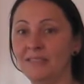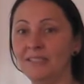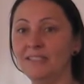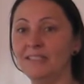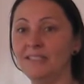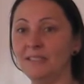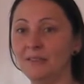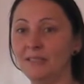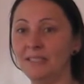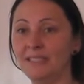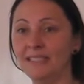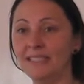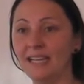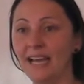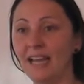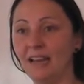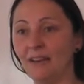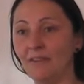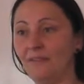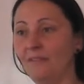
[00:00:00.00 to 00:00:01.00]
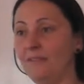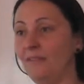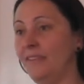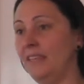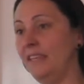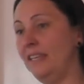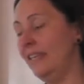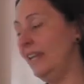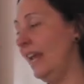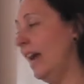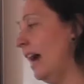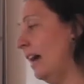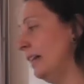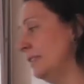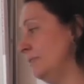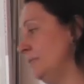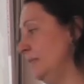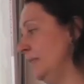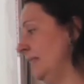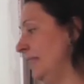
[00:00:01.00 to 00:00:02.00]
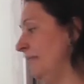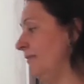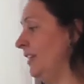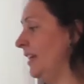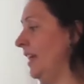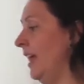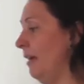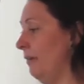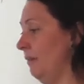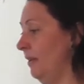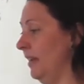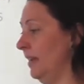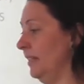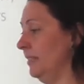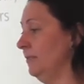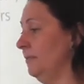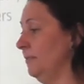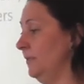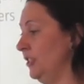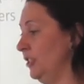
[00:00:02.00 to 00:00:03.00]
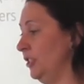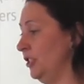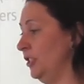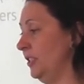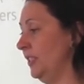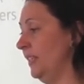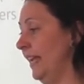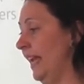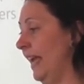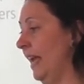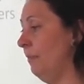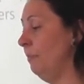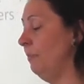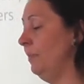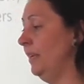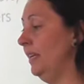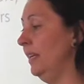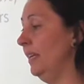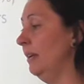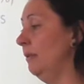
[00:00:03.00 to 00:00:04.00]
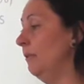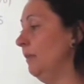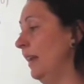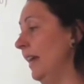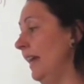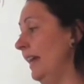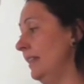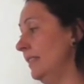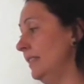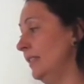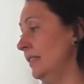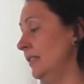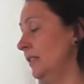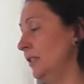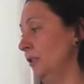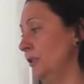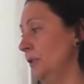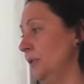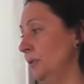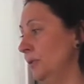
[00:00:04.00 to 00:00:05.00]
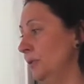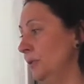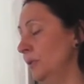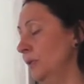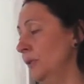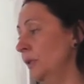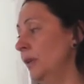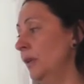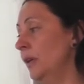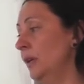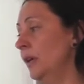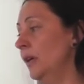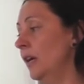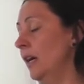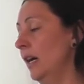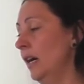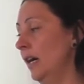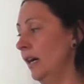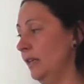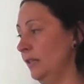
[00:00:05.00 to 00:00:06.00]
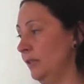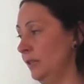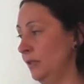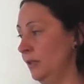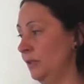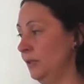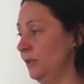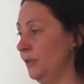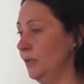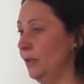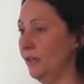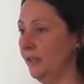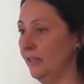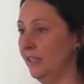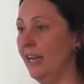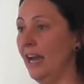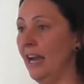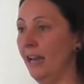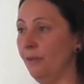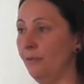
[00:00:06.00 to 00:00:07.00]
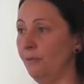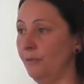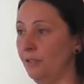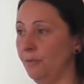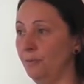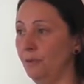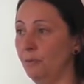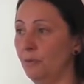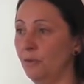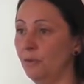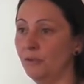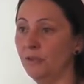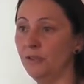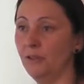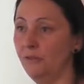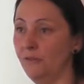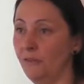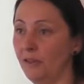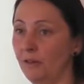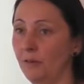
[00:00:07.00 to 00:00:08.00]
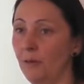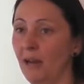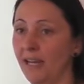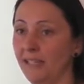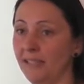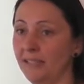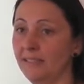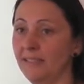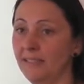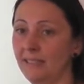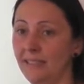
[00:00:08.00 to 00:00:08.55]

So it's kind of, there are specific areas which can be related to certain countries, but most of the crisis